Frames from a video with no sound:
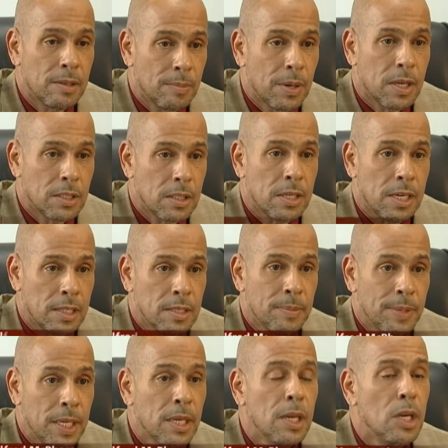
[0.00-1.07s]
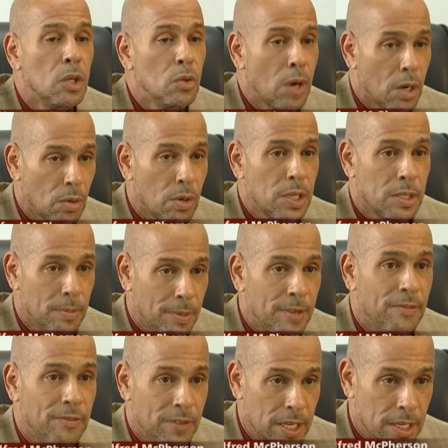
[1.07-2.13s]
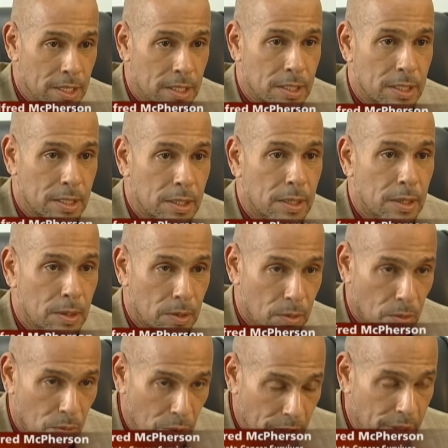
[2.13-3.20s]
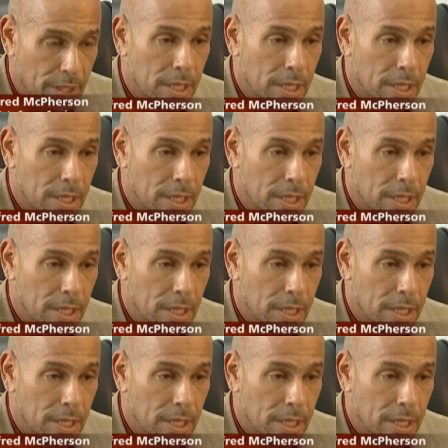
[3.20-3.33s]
prostatectomy, you are going to be faced with